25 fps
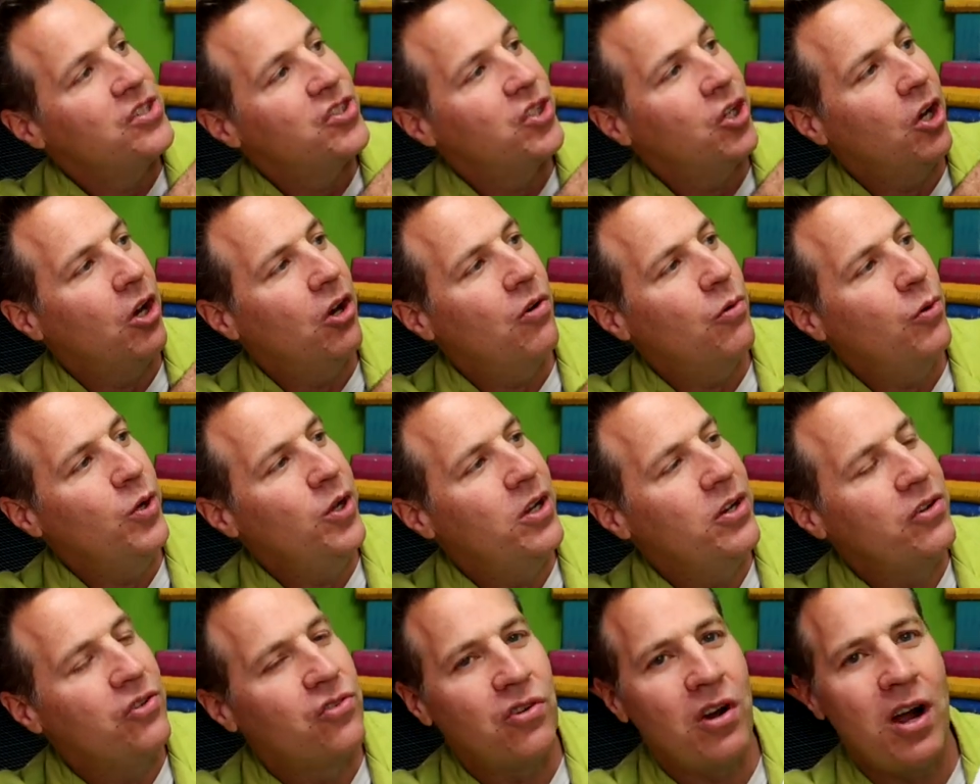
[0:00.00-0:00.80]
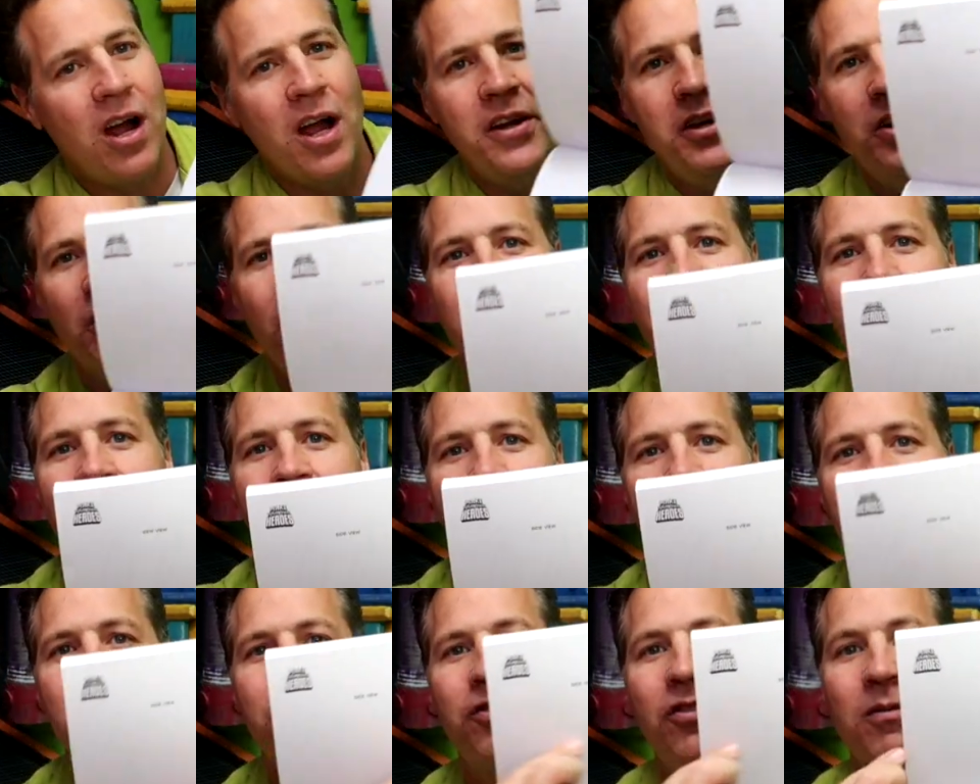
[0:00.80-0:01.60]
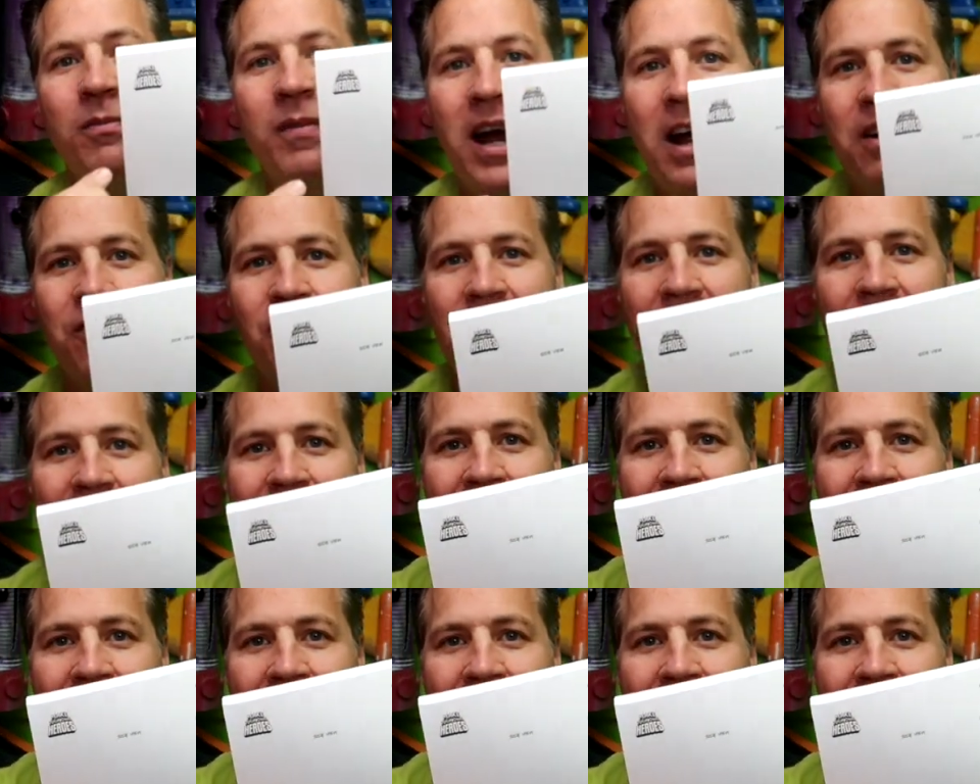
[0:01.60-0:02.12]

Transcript: so you can draw your character from every